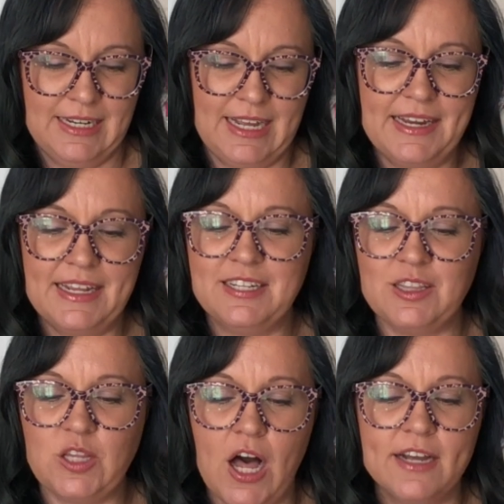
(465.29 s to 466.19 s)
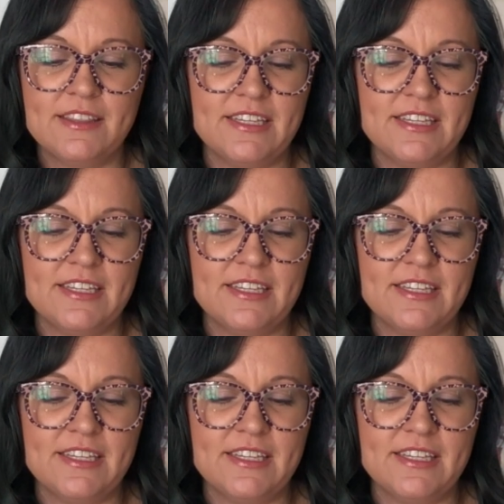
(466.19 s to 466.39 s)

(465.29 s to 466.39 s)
cut into long,